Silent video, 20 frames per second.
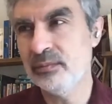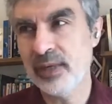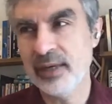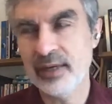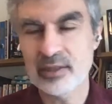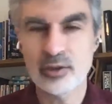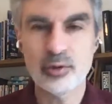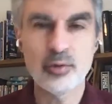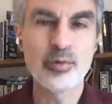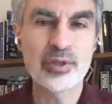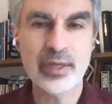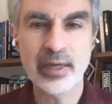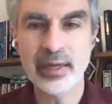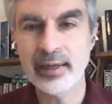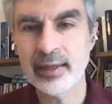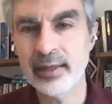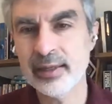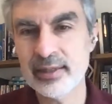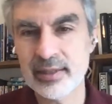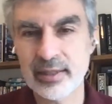has two
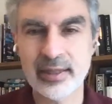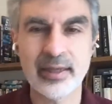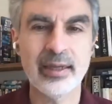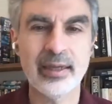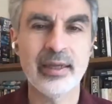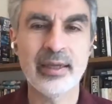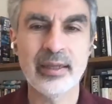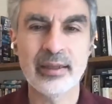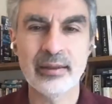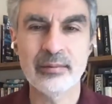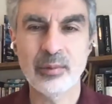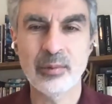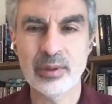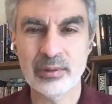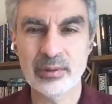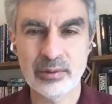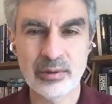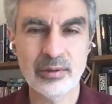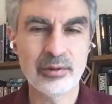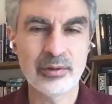sides, and
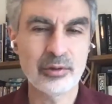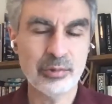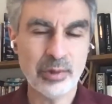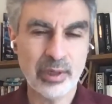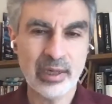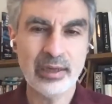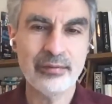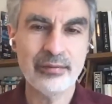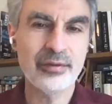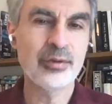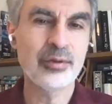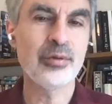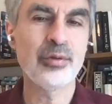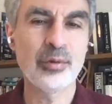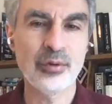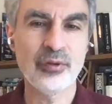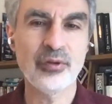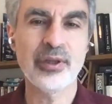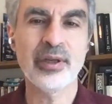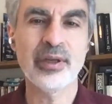when you drive you
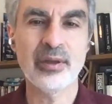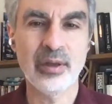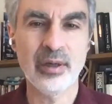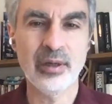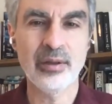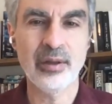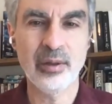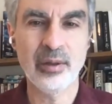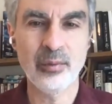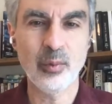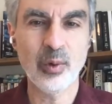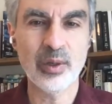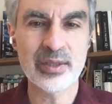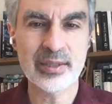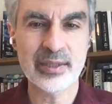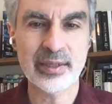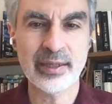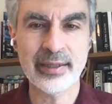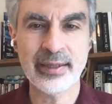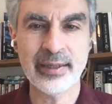you stay on, on on one
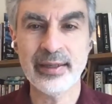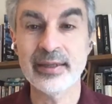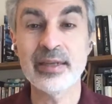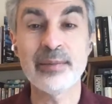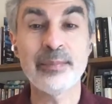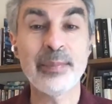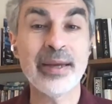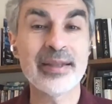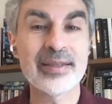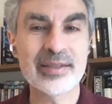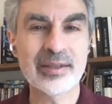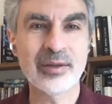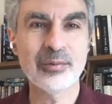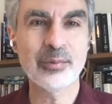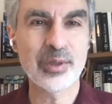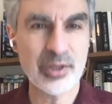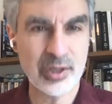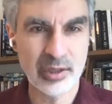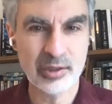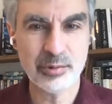side, and it depends on
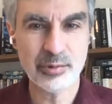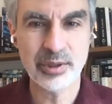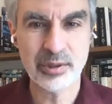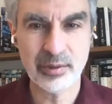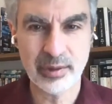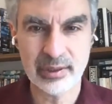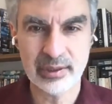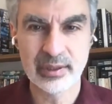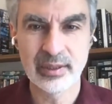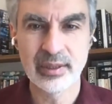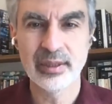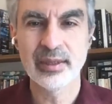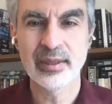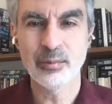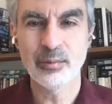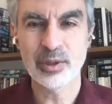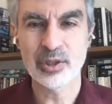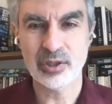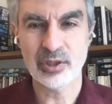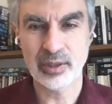which country you are,
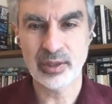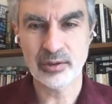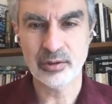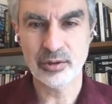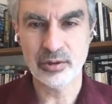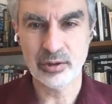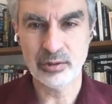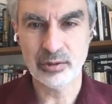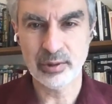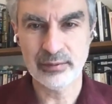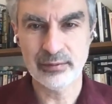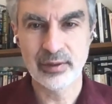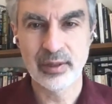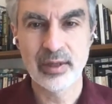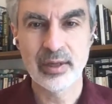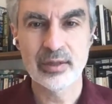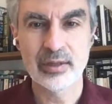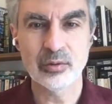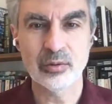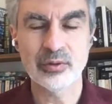which side you should drive.
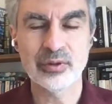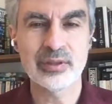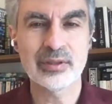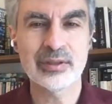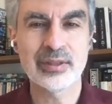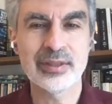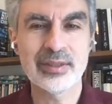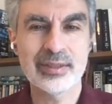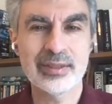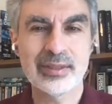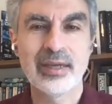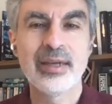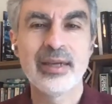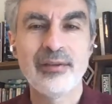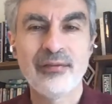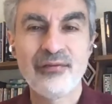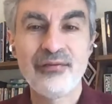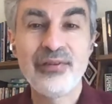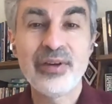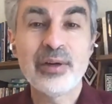So there's this
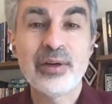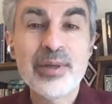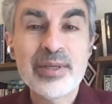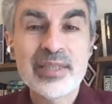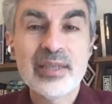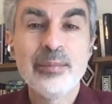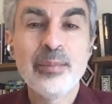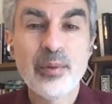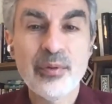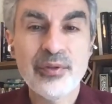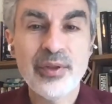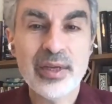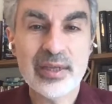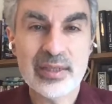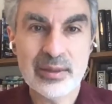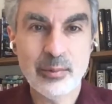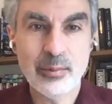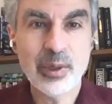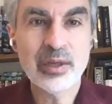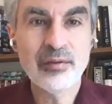very simple
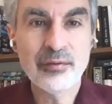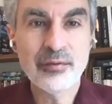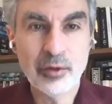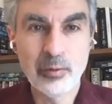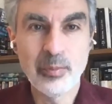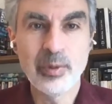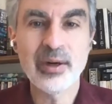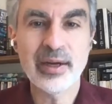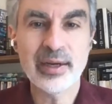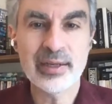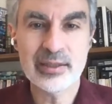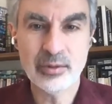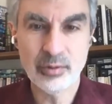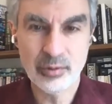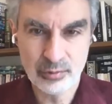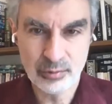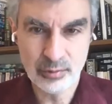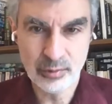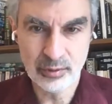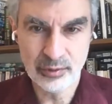things we can verbalize
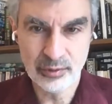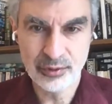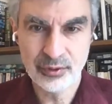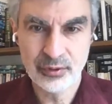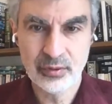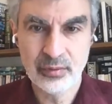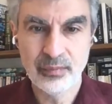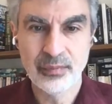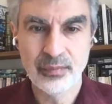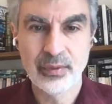those rules.